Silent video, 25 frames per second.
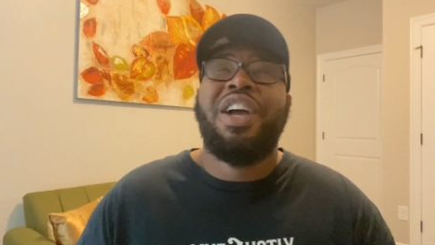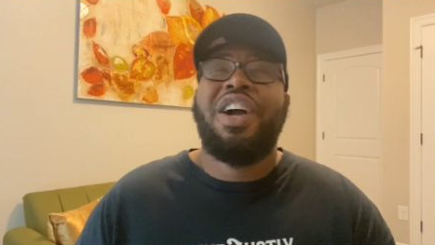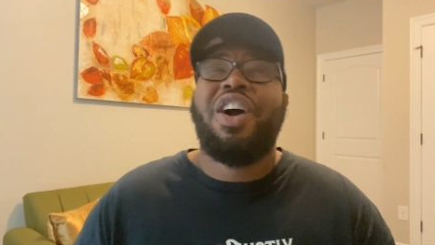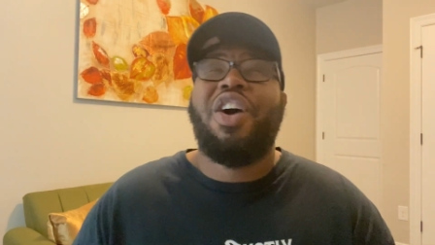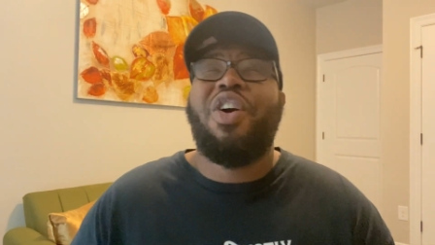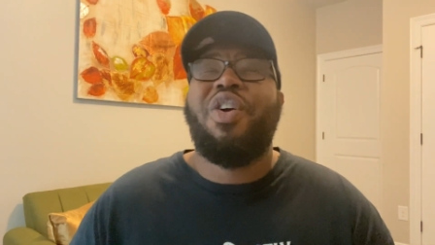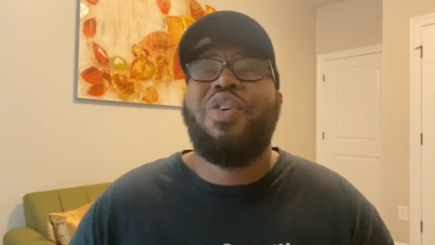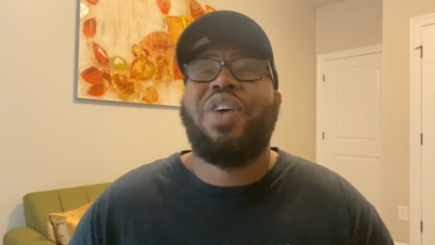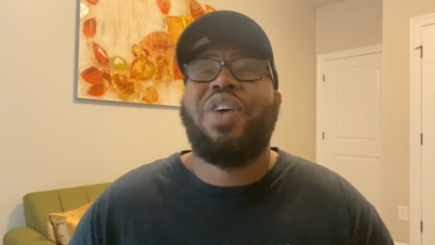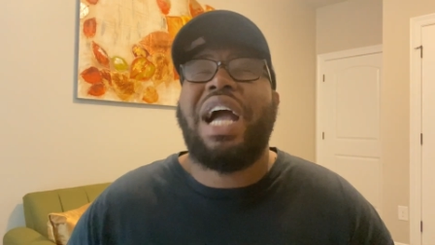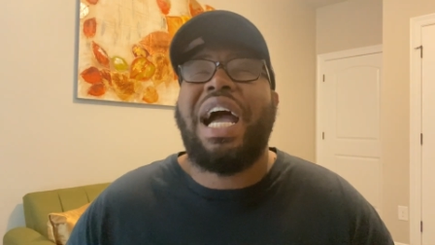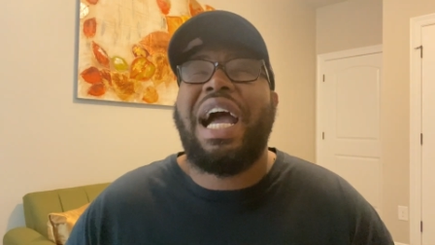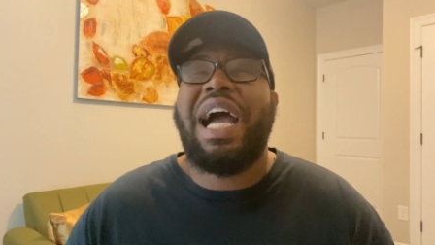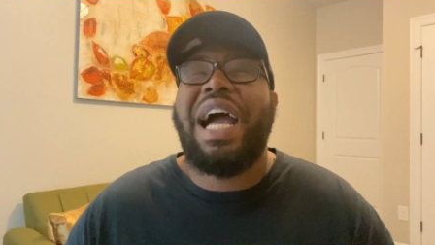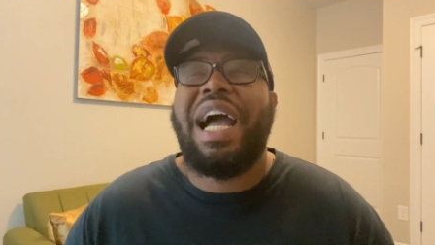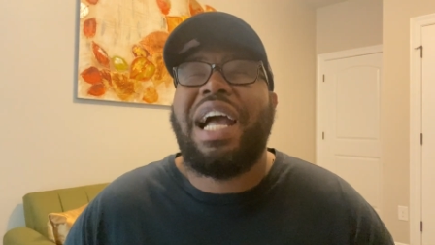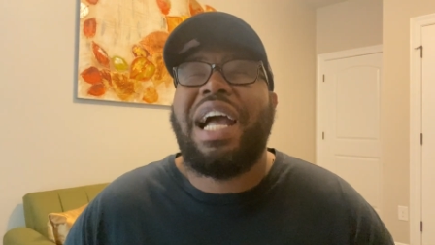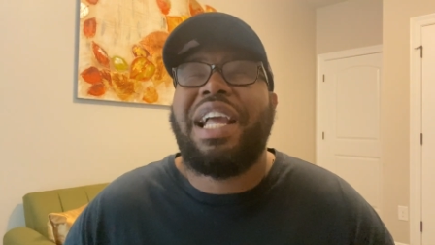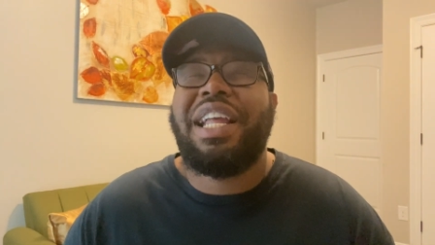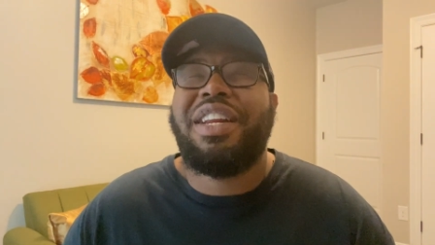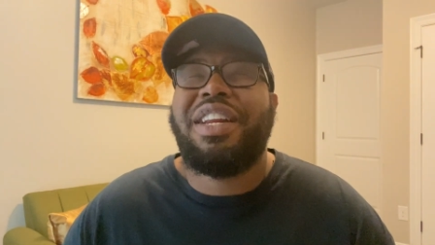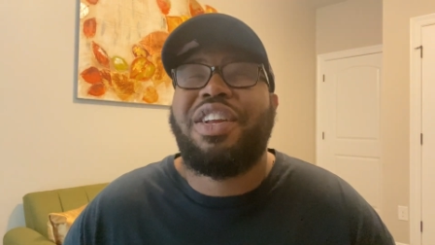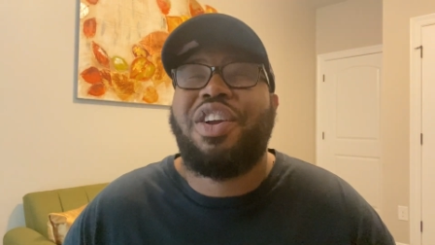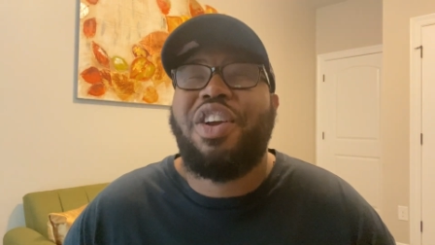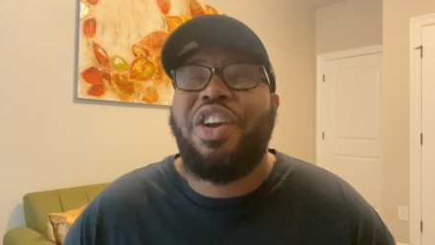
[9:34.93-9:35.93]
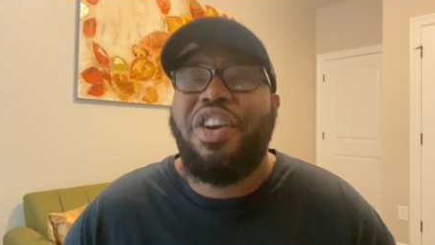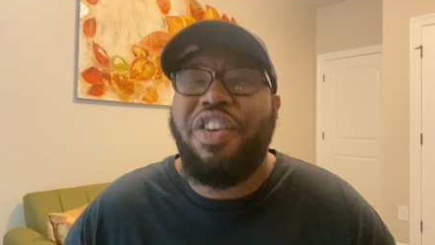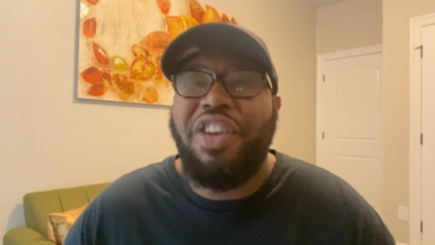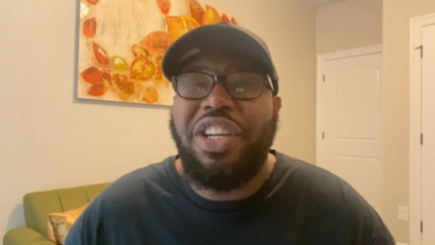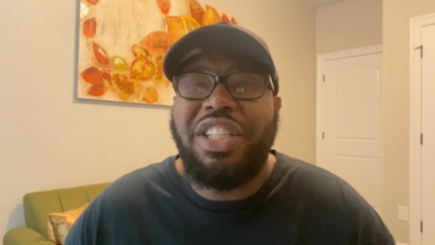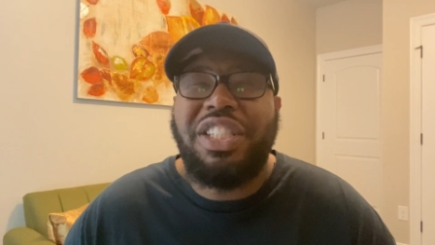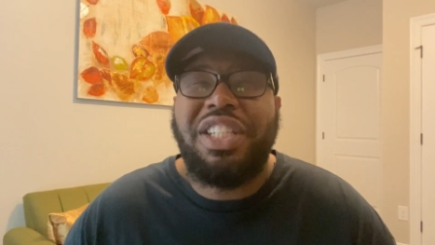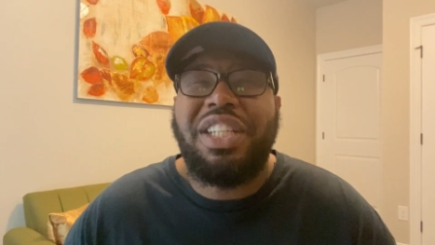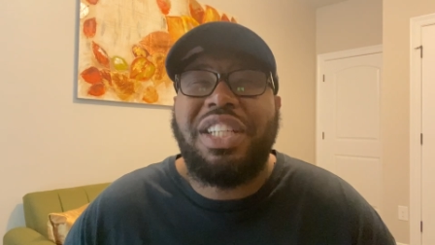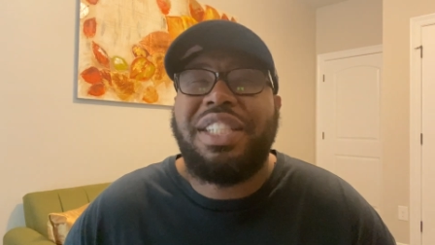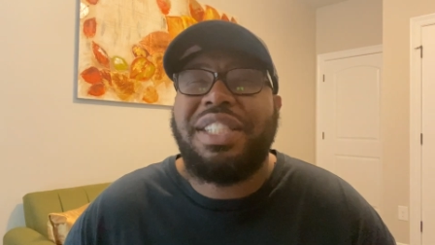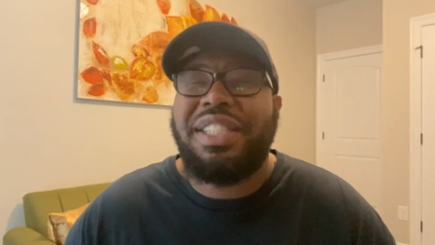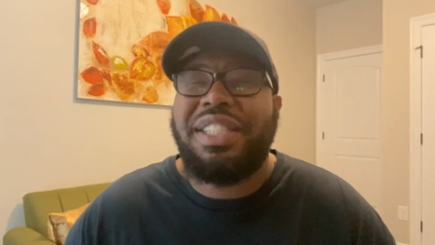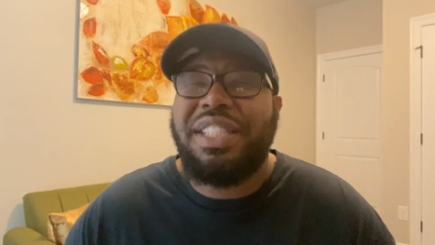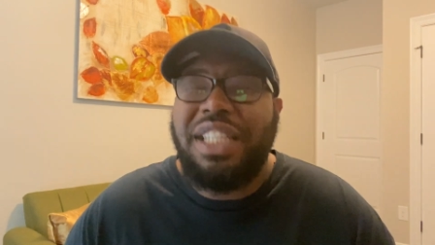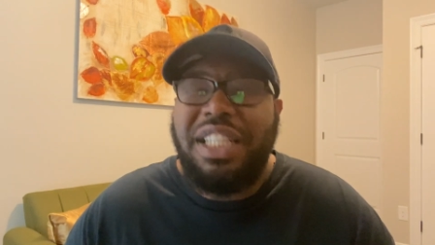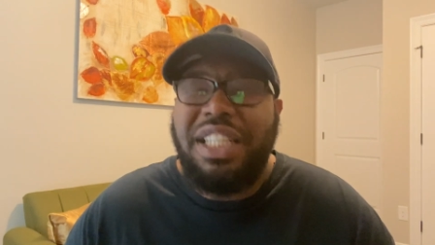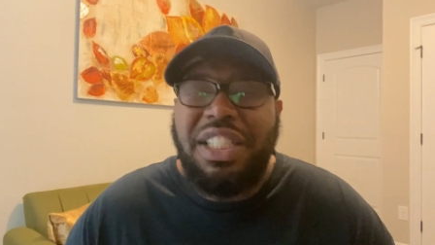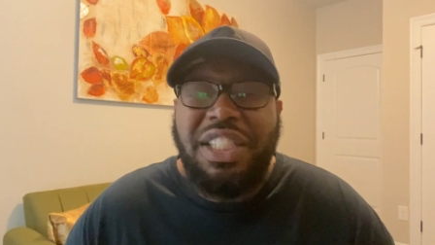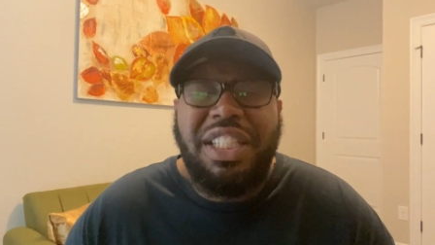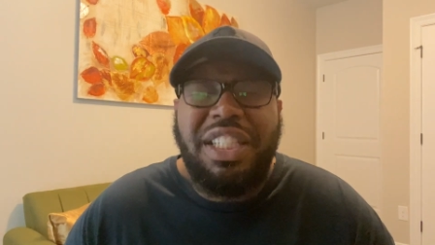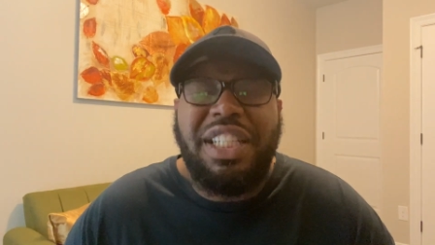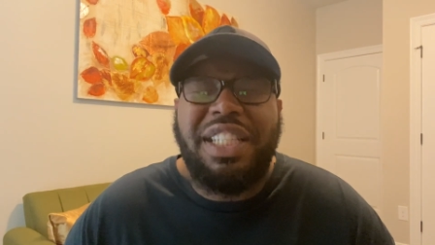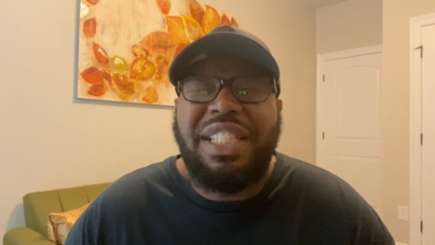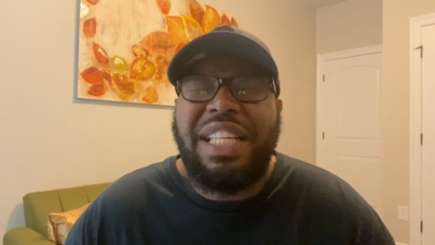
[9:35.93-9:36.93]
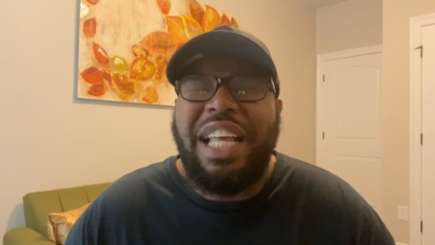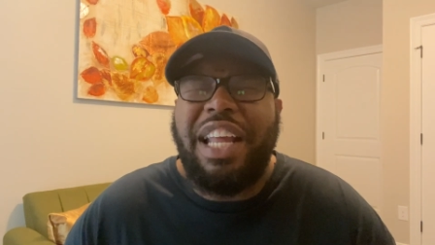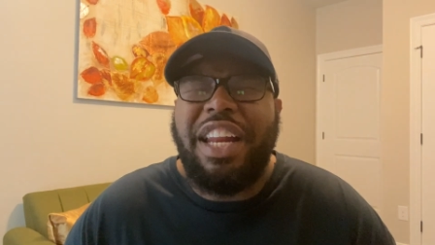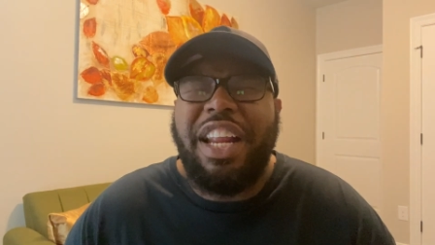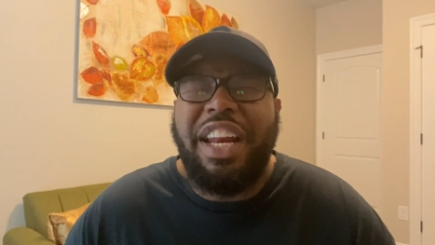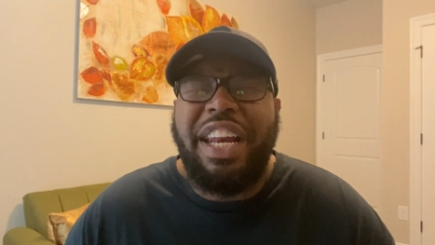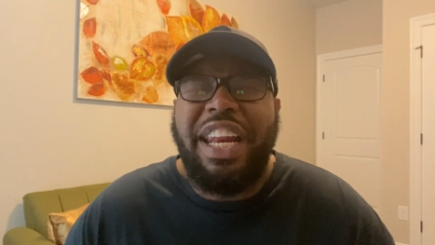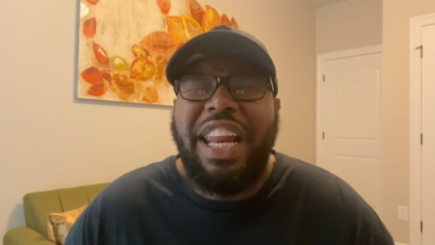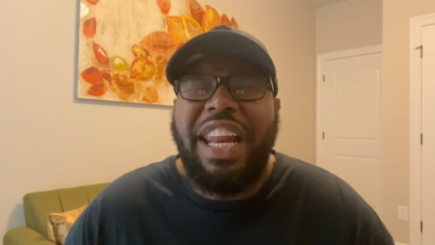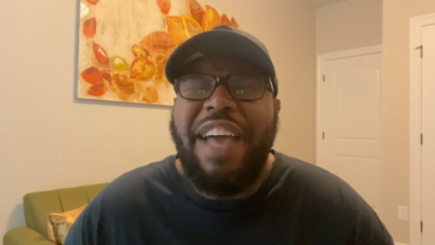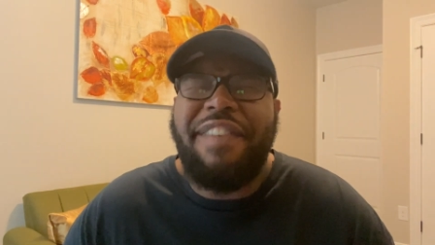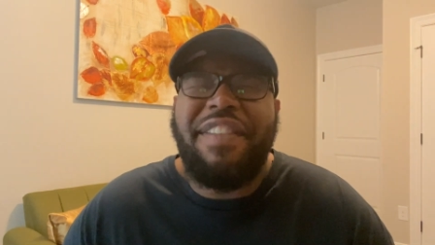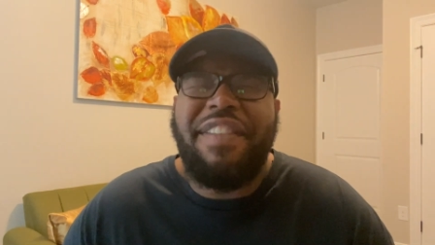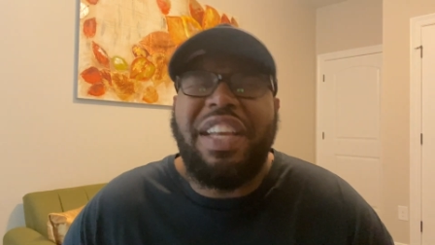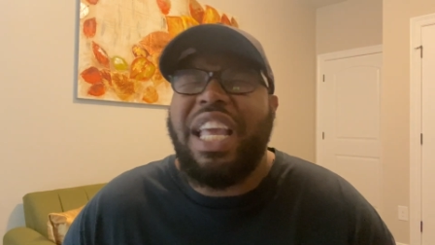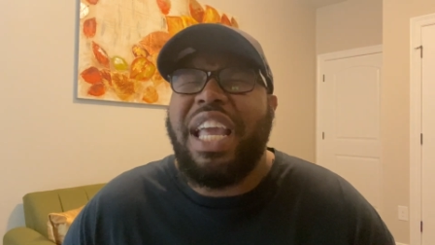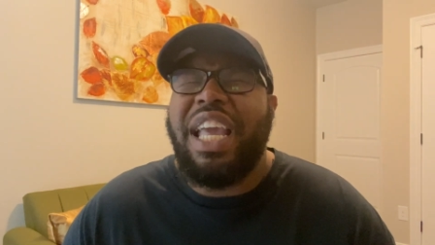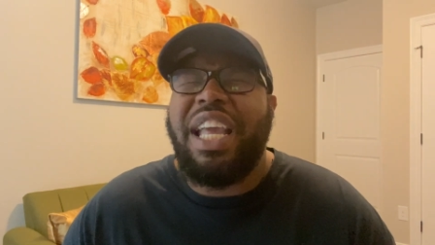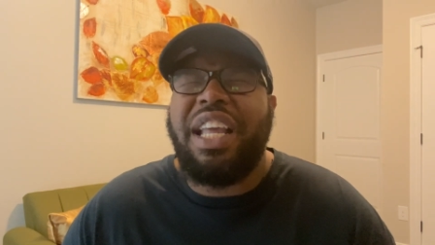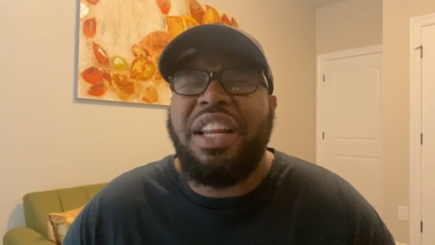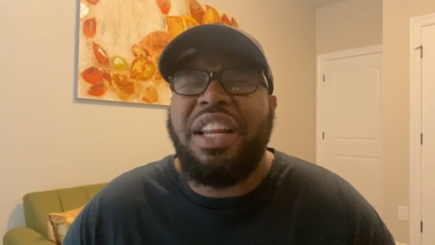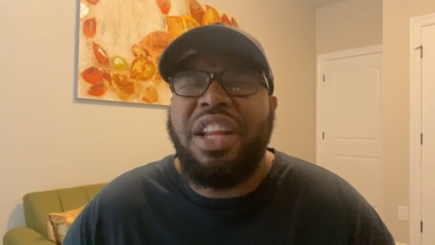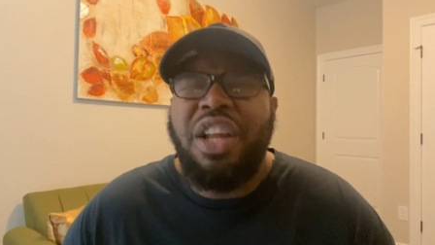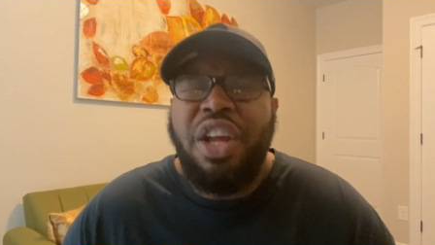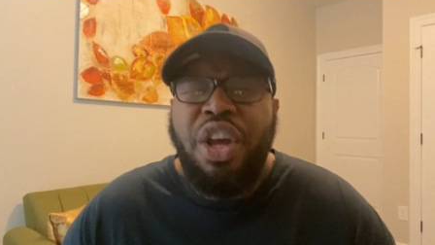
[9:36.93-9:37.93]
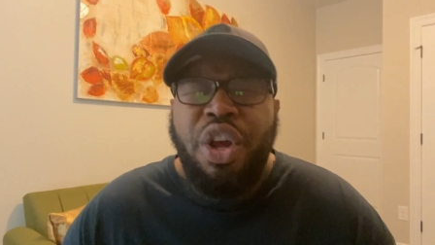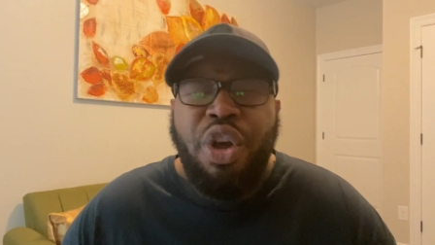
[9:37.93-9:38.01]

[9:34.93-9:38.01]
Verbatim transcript: Oh God, encouraging us, teaching us how to navigate